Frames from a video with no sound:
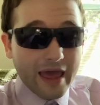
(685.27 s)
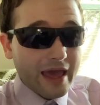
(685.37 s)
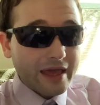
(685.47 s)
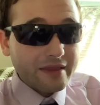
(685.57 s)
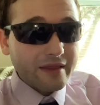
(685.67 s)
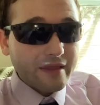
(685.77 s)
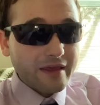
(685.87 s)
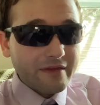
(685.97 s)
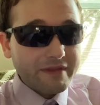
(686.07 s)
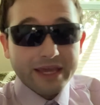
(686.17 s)

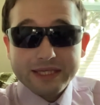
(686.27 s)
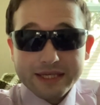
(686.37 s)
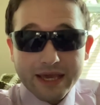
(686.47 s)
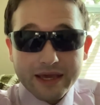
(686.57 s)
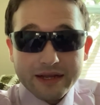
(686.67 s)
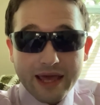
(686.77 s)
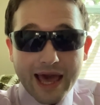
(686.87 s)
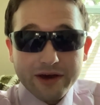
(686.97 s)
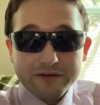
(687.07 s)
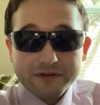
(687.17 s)
and they said
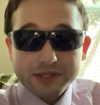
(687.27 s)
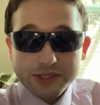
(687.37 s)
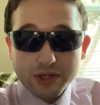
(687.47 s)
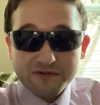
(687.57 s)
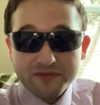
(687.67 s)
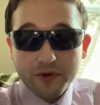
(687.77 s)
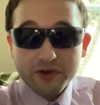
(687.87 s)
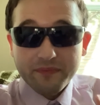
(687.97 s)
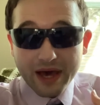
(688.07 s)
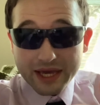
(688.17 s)
out of concern for
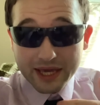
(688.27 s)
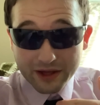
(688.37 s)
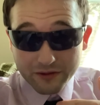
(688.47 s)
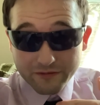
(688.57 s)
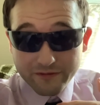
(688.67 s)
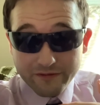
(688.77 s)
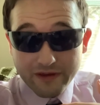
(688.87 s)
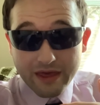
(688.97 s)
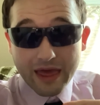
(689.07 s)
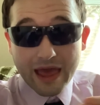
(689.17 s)
both my health
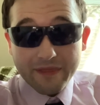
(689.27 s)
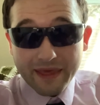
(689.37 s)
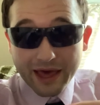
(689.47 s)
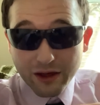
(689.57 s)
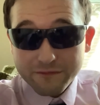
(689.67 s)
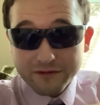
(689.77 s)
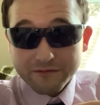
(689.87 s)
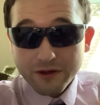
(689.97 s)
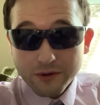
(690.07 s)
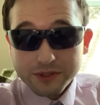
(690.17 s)
and the health
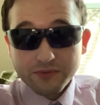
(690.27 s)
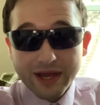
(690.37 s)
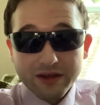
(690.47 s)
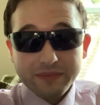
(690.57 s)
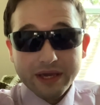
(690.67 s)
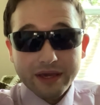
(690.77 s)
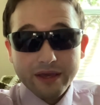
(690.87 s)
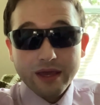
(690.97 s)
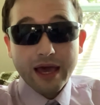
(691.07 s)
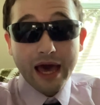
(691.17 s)
of those around
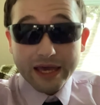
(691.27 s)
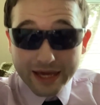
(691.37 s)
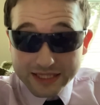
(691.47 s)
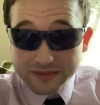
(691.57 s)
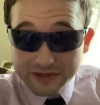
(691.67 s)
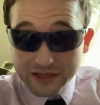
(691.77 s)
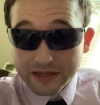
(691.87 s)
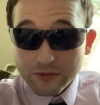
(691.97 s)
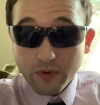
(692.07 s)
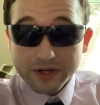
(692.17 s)
me, I got to
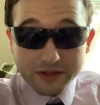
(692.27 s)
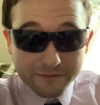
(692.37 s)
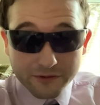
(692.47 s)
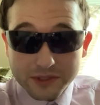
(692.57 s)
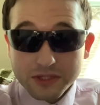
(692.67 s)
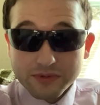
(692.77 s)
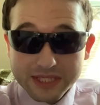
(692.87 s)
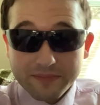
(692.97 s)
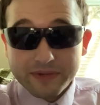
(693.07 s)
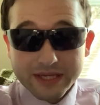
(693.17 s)
be one of the first
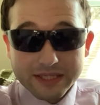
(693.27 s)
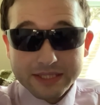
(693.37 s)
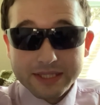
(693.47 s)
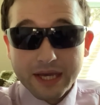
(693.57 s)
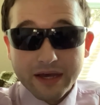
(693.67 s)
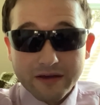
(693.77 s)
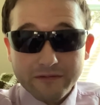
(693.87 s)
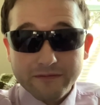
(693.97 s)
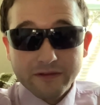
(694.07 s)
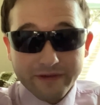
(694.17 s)
recipients
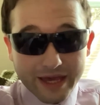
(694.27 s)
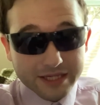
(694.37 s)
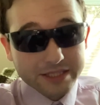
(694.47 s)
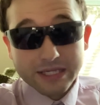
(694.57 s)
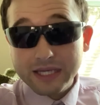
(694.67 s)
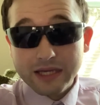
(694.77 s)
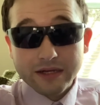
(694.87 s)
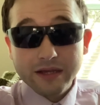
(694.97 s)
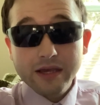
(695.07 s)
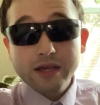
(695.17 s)
of the
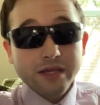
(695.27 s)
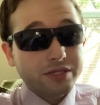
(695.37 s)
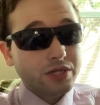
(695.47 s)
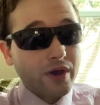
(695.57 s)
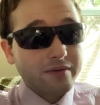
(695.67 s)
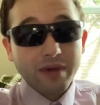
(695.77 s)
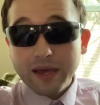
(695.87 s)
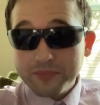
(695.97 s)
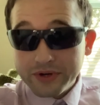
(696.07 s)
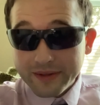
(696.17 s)
vaccine. So
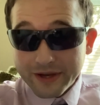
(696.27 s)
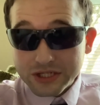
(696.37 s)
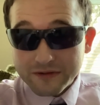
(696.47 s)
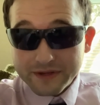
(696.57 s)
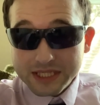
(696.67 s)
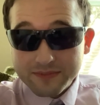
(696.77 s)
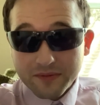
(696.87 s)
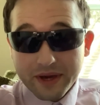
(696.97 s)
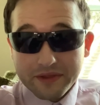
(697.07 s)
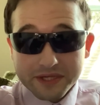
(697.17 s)
I'm pretty much
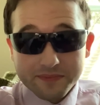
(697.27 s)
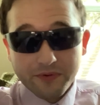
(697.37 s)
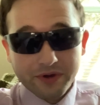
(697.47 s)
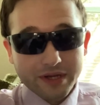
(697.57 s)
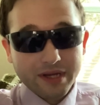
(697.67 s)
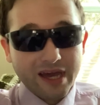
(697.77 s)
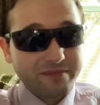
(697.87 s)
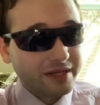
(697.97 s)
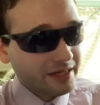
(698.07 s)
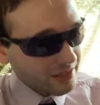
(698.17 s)
invincible by this point. I've
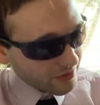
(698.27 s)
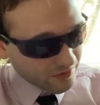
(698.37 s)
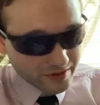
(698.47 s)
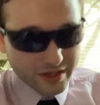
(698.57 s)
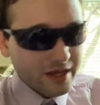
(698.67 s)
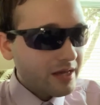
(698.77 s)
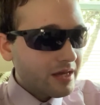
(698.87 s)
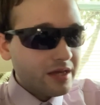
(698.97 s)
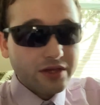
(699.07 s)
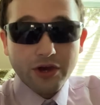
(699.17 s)
been,
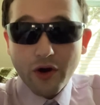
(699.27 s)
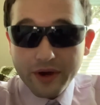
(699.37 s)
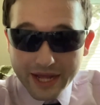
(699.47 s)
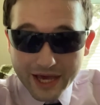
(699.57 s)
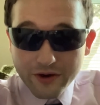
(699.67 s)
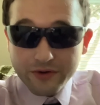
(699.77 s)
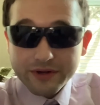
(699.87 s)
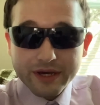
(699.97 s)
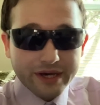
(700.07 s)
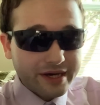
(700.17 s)
going out